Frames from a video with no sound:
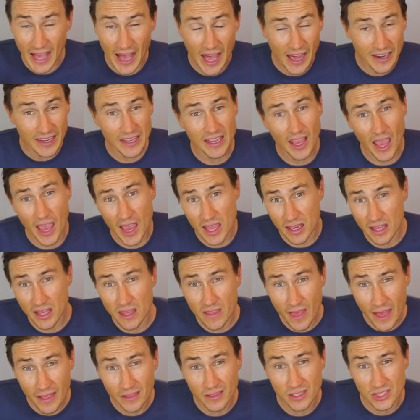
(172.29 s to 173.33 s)
Cutting
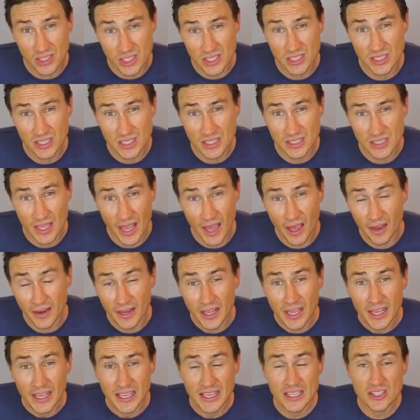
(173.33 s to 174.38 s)
any of that logistics
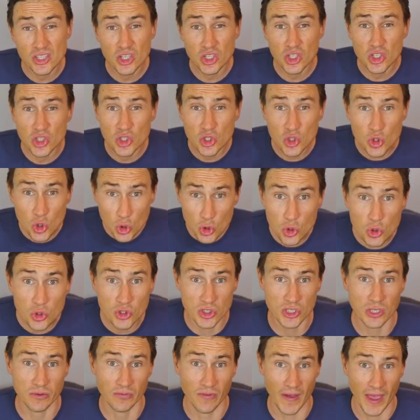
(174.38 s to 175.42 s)
out is a
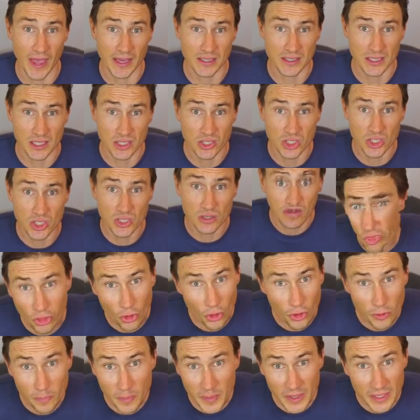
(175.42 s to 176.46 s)
huge advantage. The
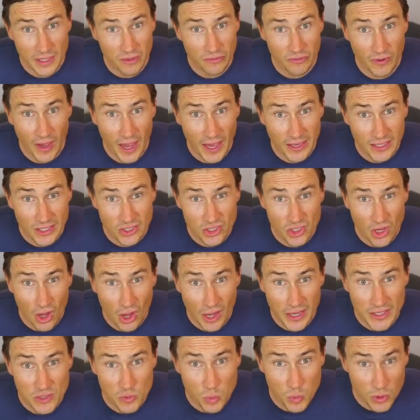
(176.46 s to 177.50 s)
third big advantage,
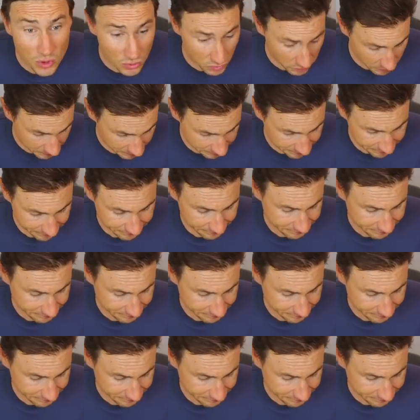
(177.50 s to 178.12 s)
guys, well,